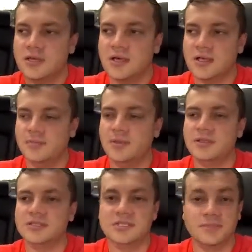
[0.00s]
and
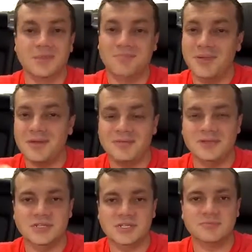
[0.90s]
building something bigger
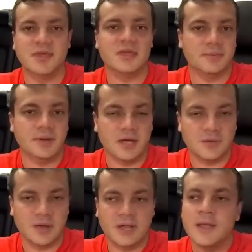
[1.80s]
than just making a
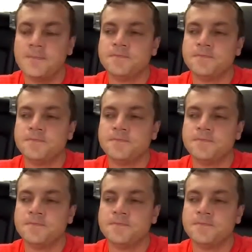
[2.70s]
buck, right?